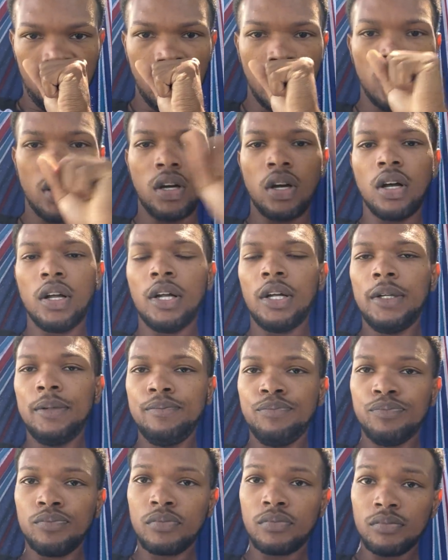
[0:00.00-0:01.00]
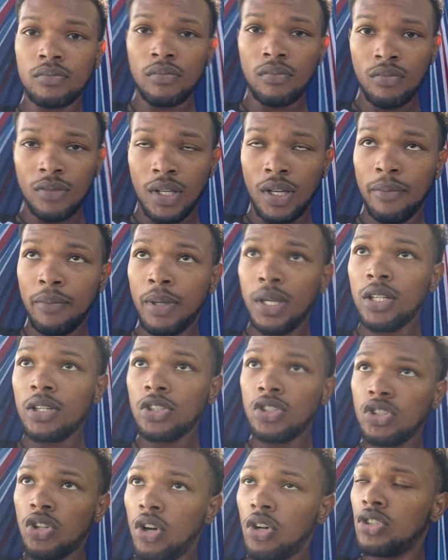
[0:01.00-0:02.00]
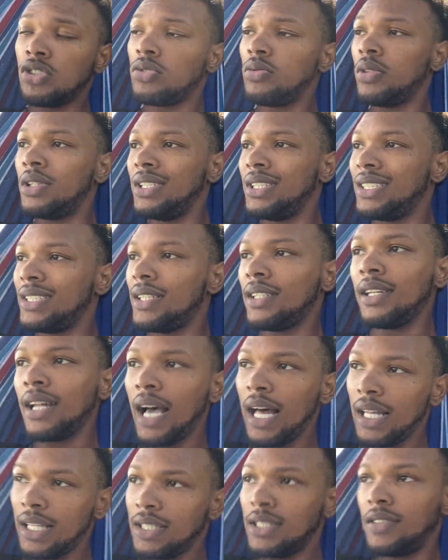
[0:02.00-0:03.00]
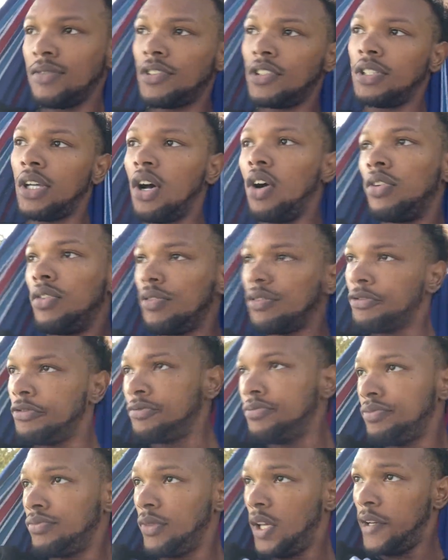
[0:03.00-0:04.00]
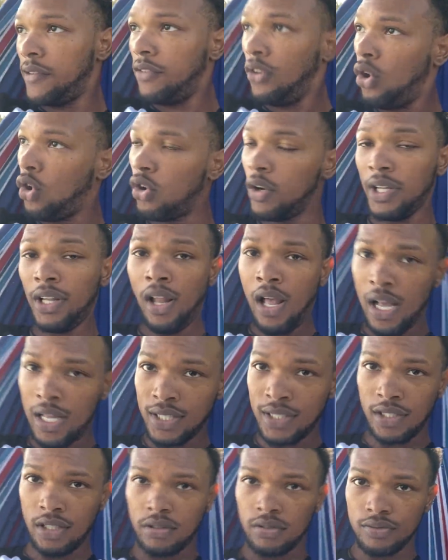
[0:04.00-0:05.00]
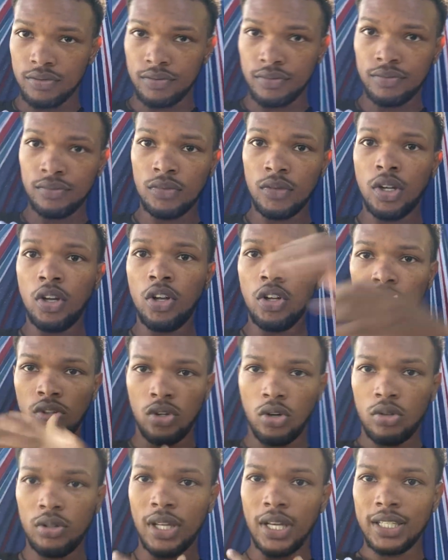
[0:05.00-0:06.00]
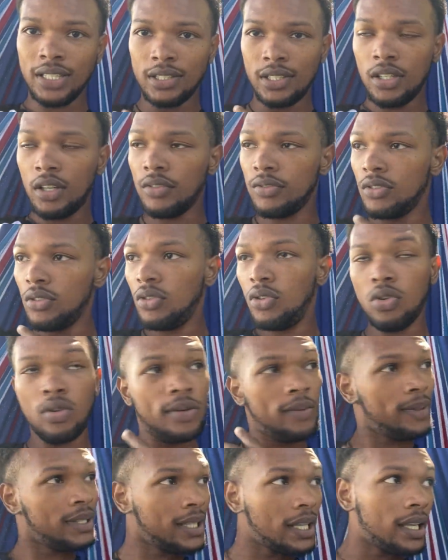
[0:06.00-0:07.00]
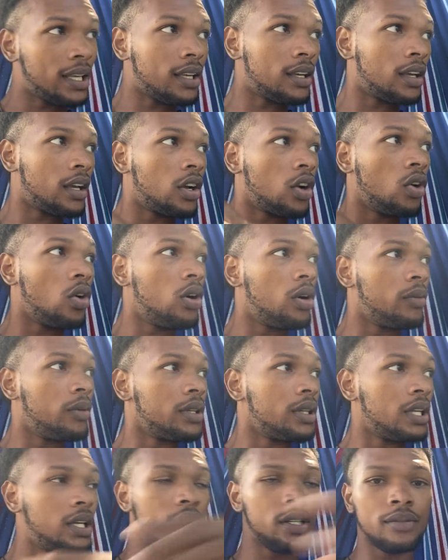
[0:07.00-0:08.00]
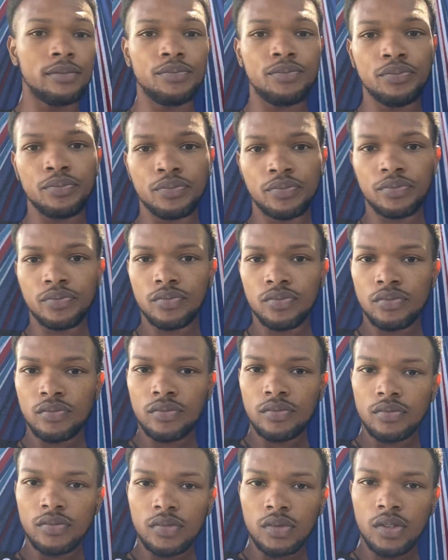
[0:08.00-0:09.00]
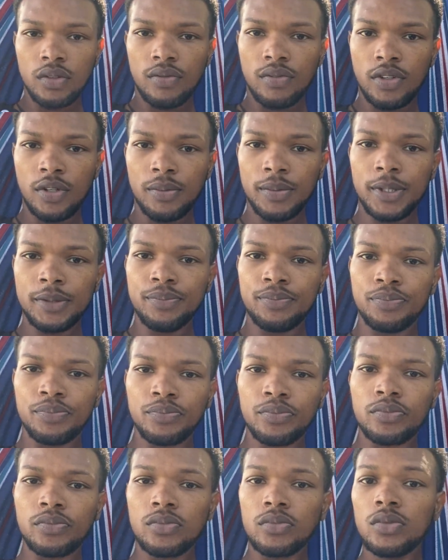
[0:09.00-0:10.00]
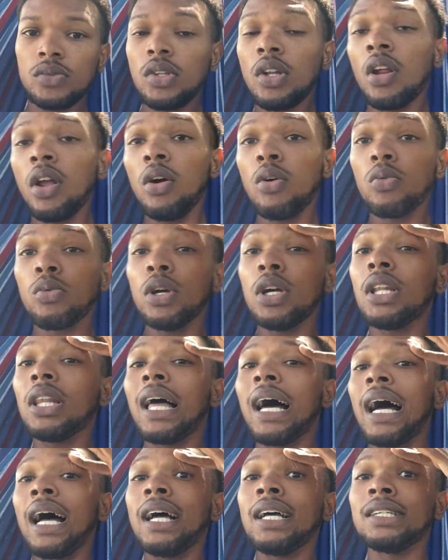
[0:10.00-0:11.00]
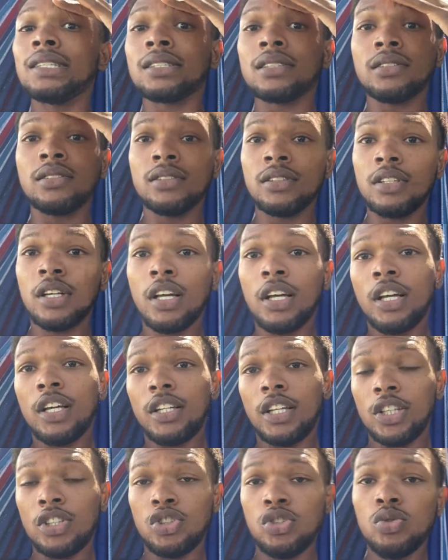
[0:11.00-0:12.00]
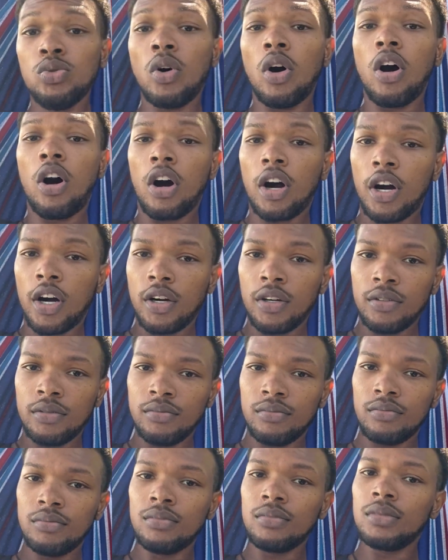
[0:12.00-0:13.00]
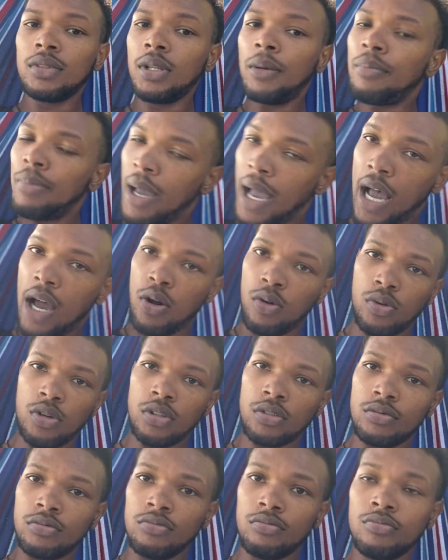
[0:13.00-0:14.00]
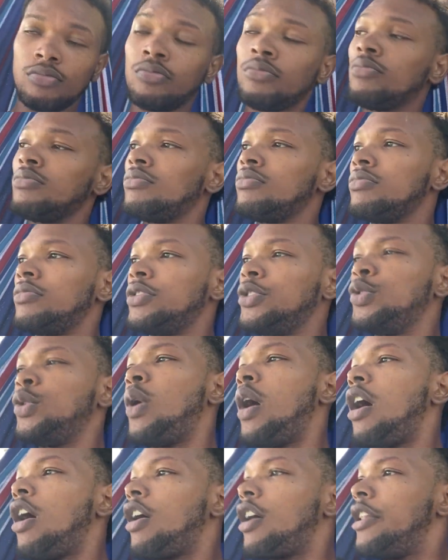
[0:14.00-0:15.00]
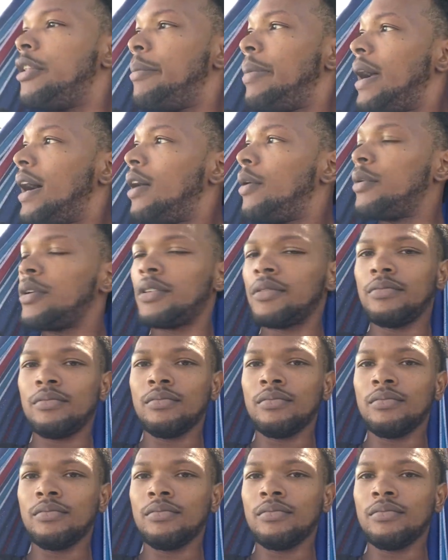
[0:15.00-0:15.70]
Ugh. Being a chosen one is the knowledge of self, of knowing thyself. Know thyself, knowing within, and going within. You feel me? Realize that you are the power. You are the power.